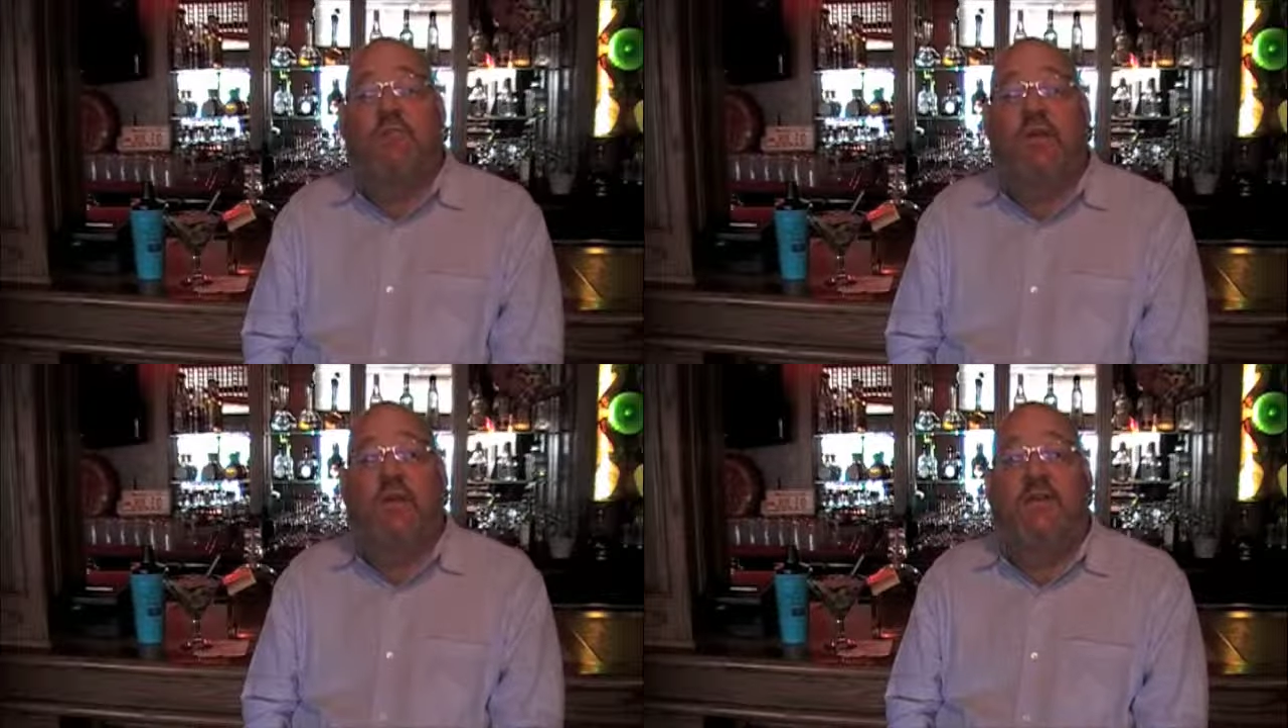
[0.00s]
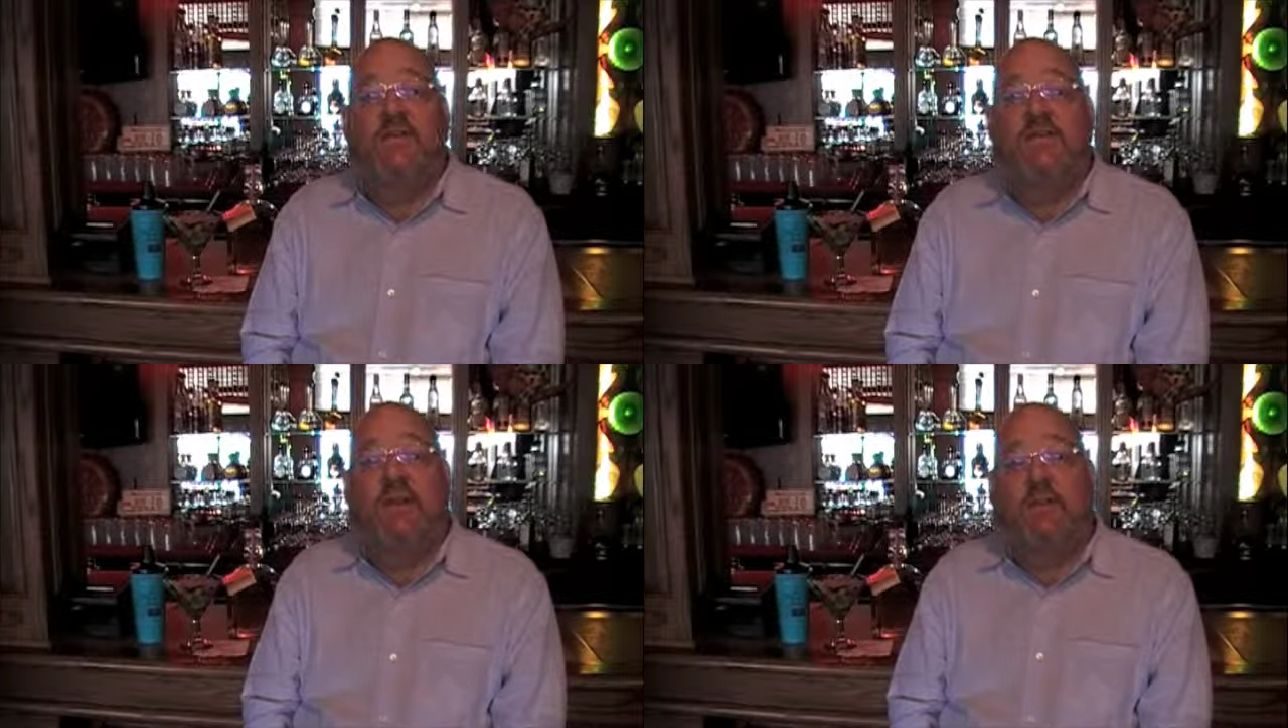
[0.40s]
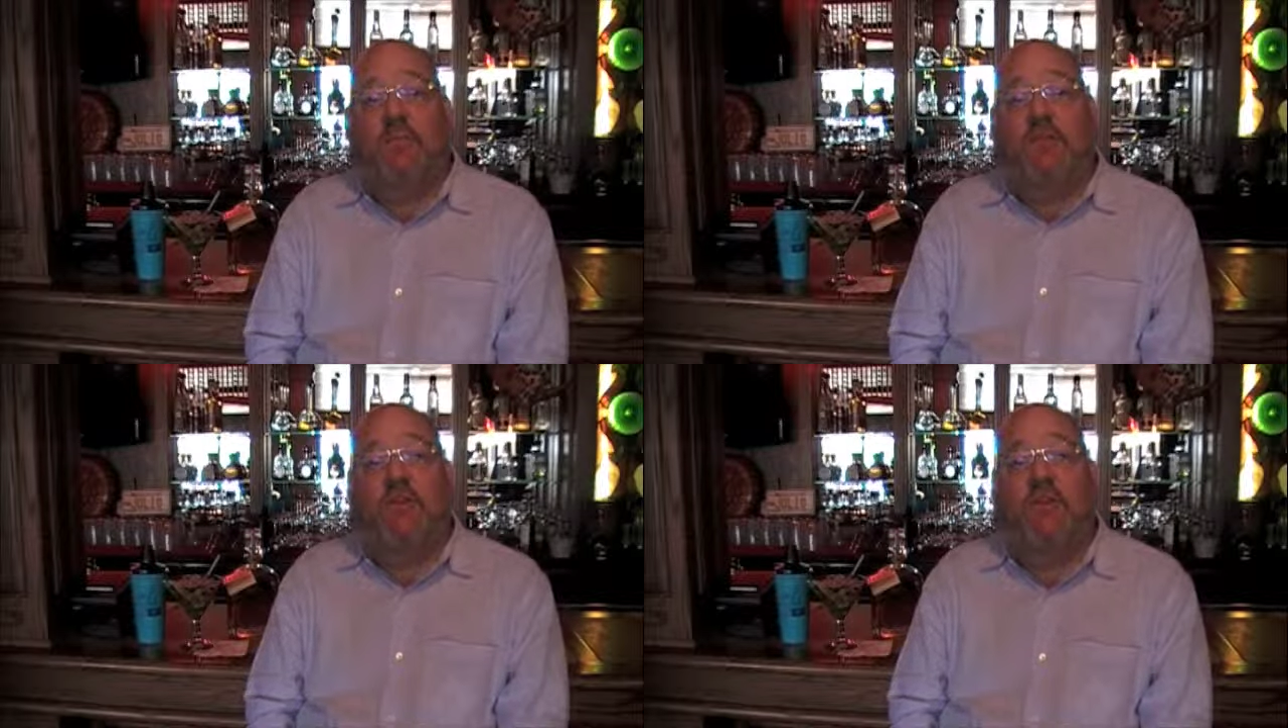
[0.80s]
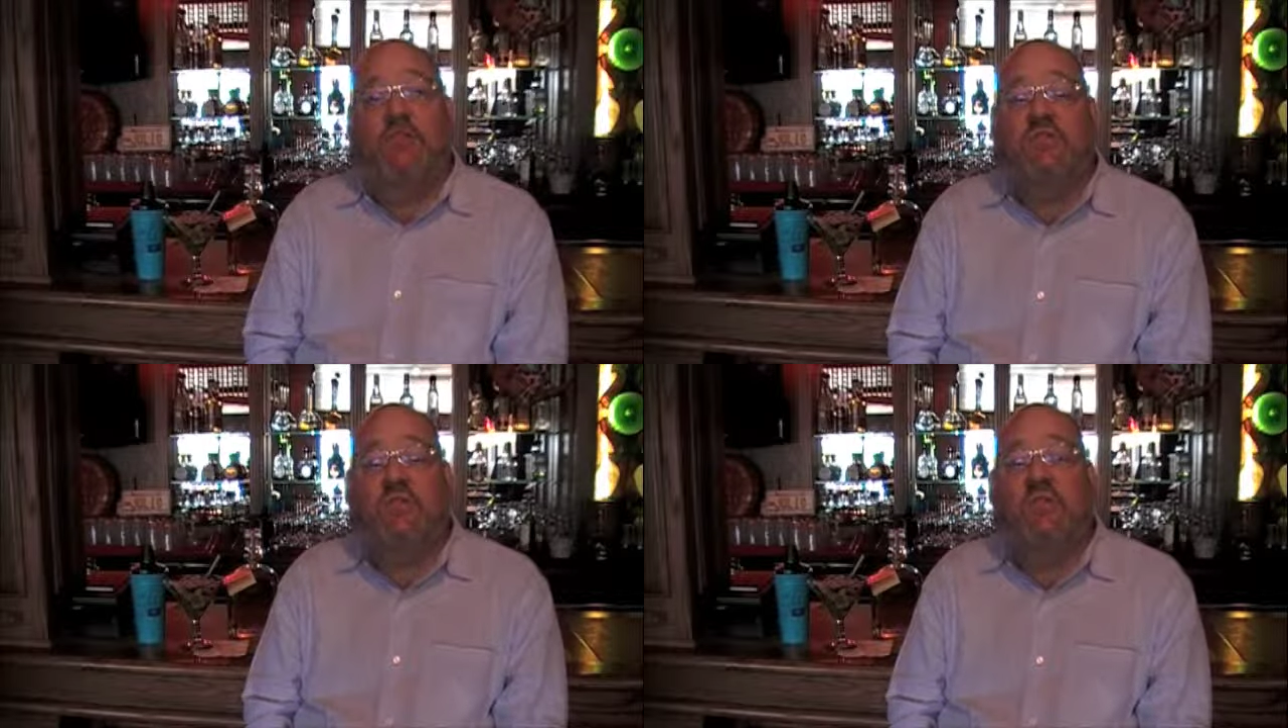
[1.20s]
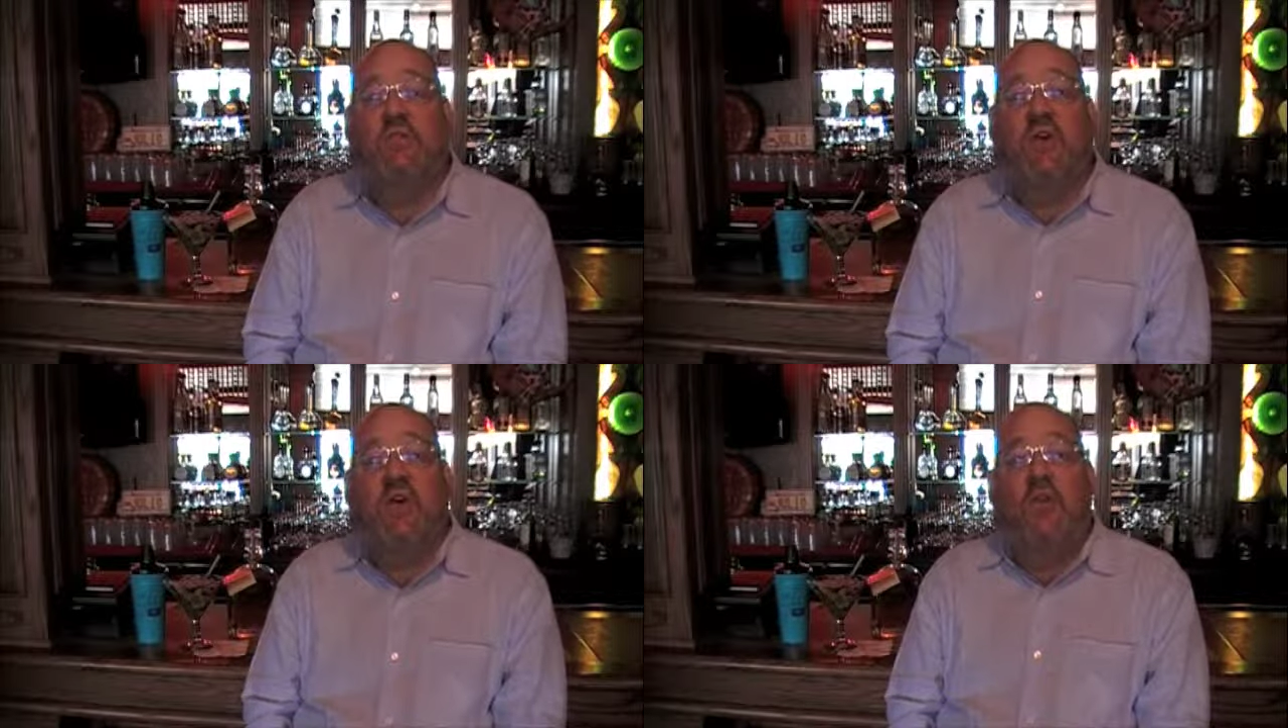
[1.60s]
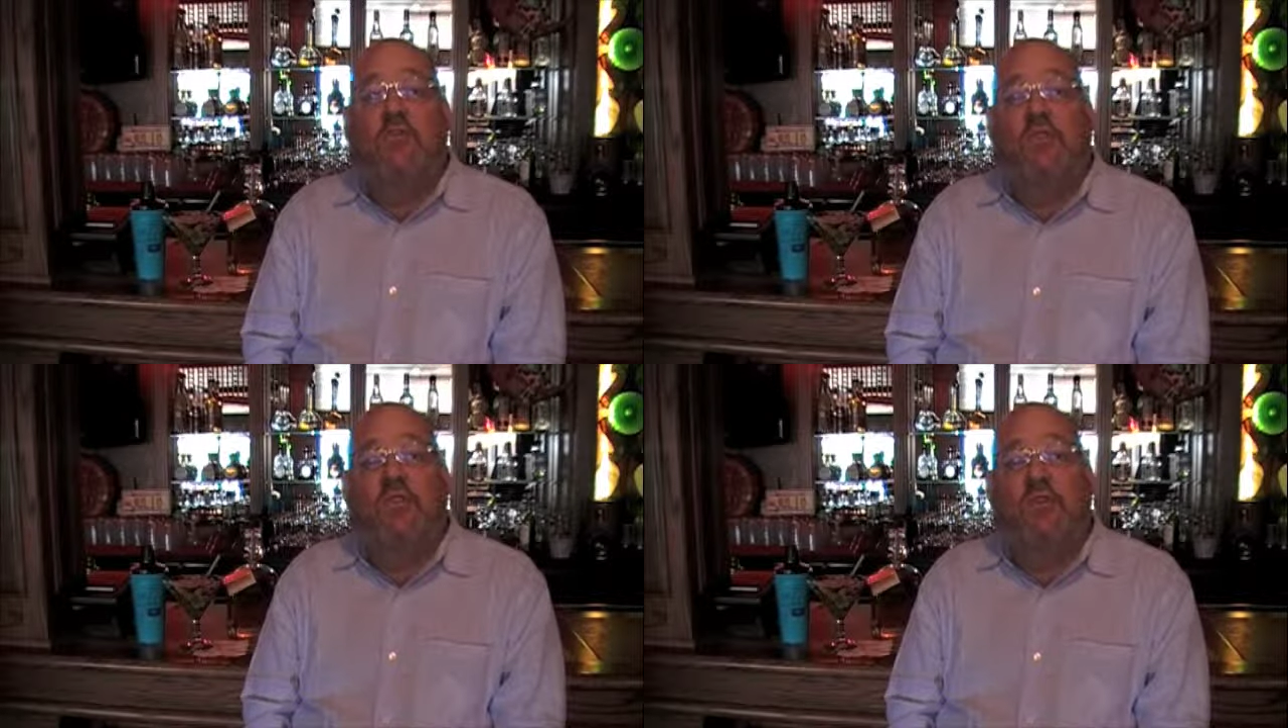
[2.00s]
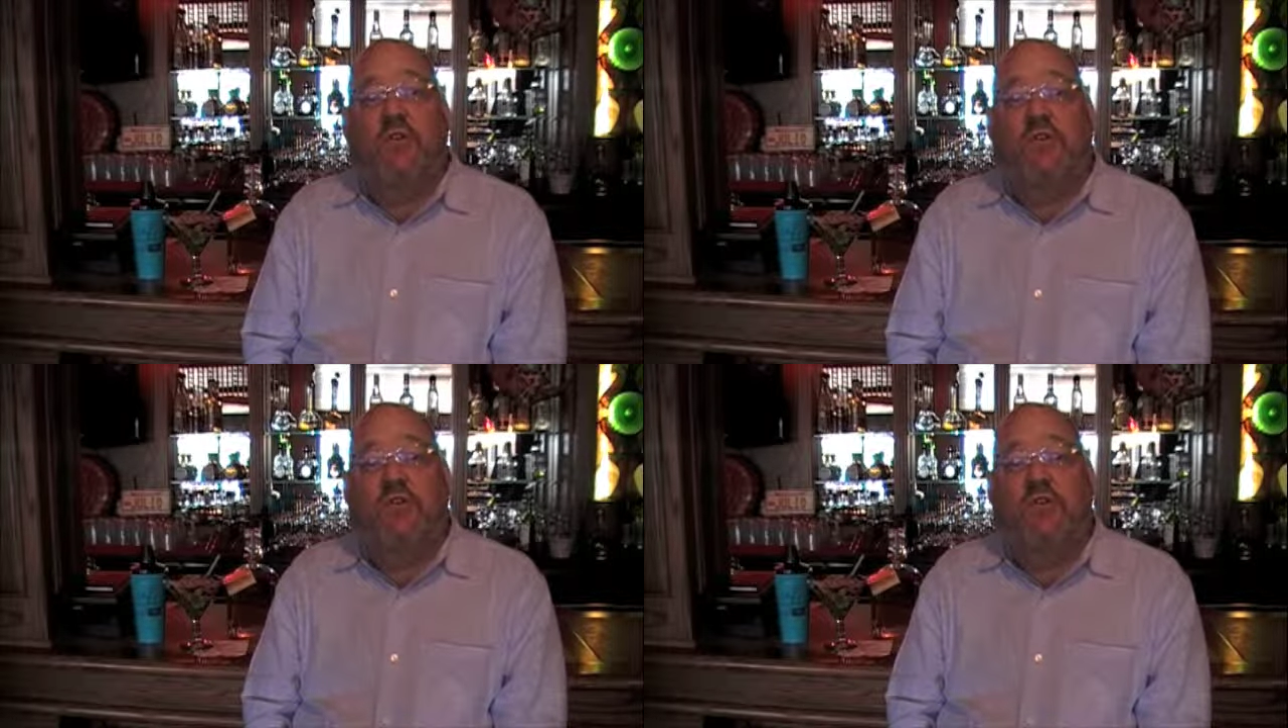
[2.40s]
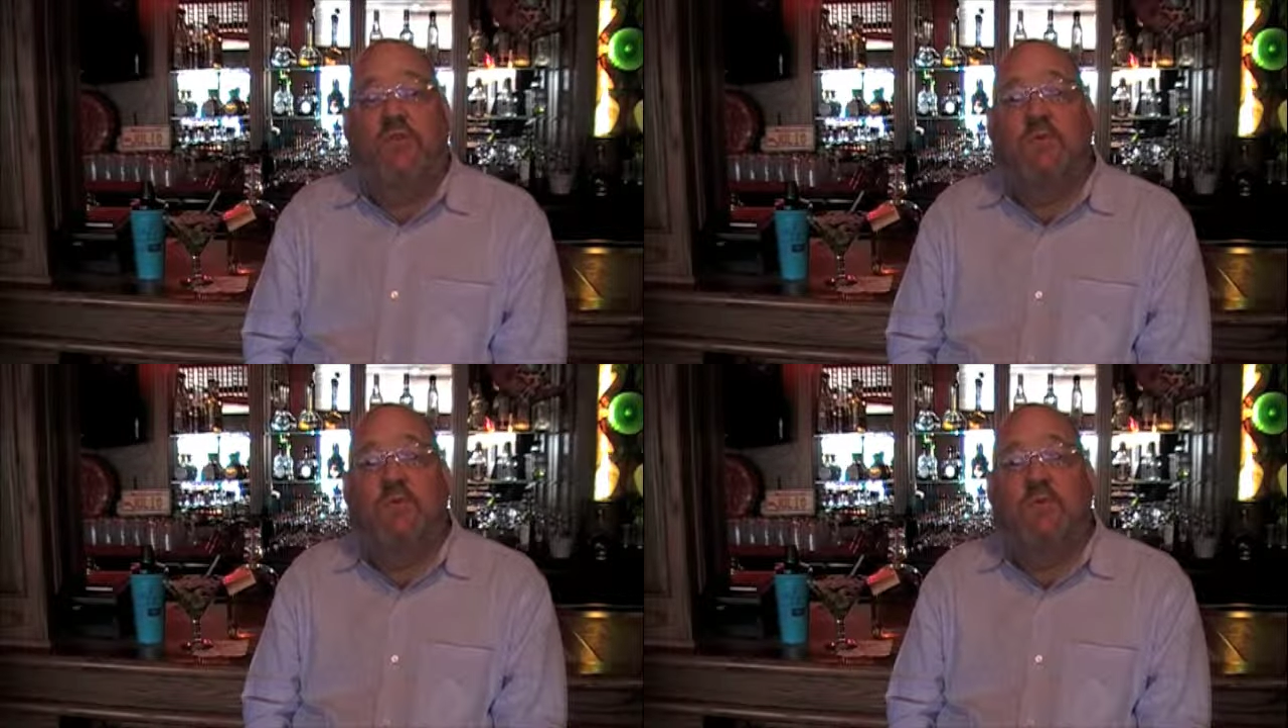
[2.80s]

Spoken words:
being at the same location for 30 years,